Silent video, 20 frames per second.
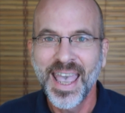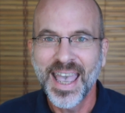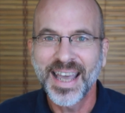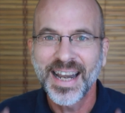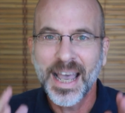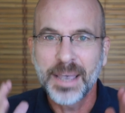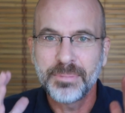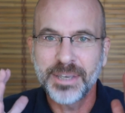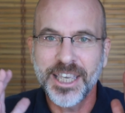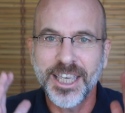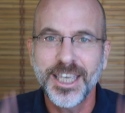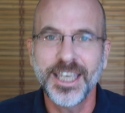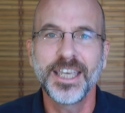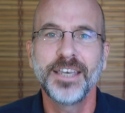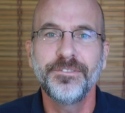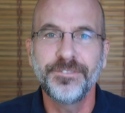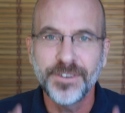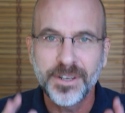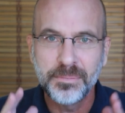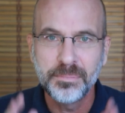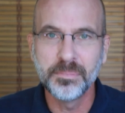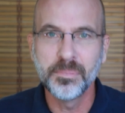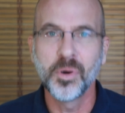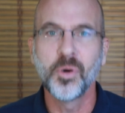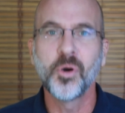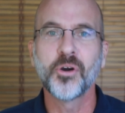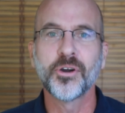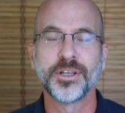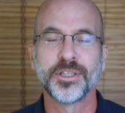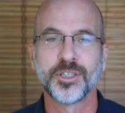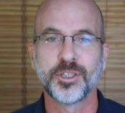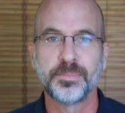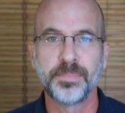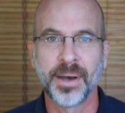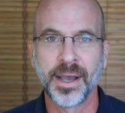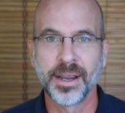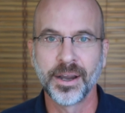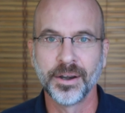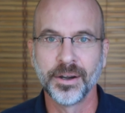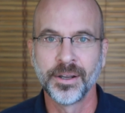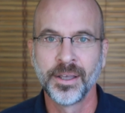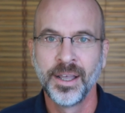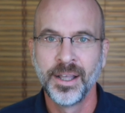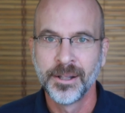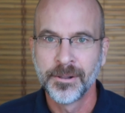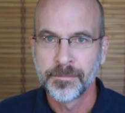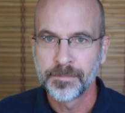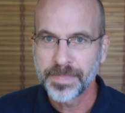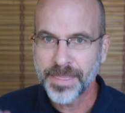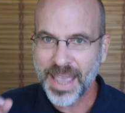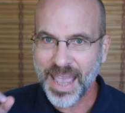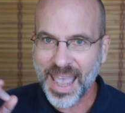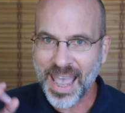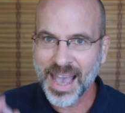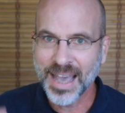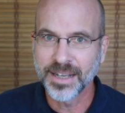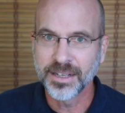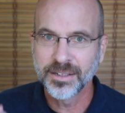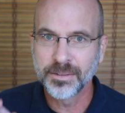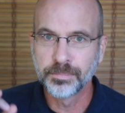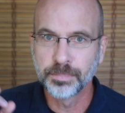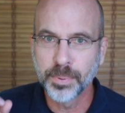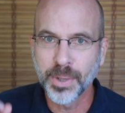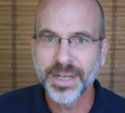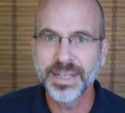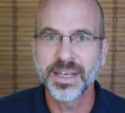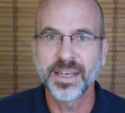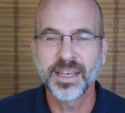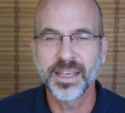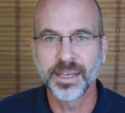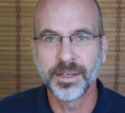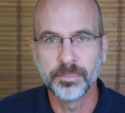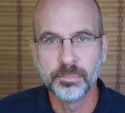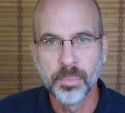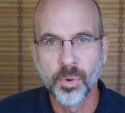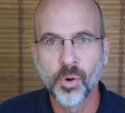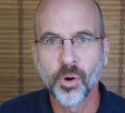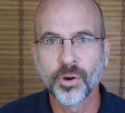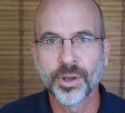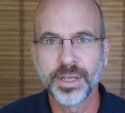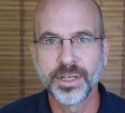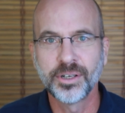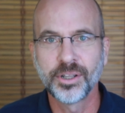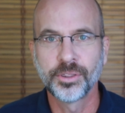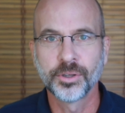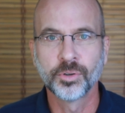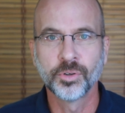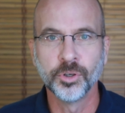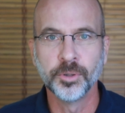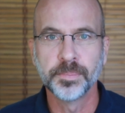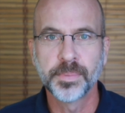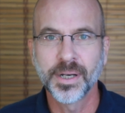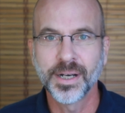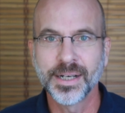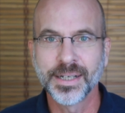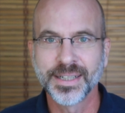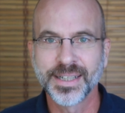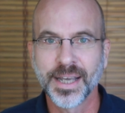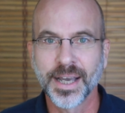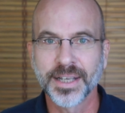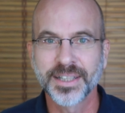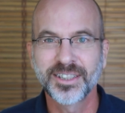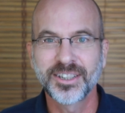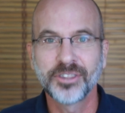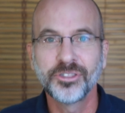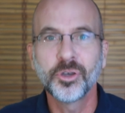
And I'm even more inspired at bringing it more into the group context.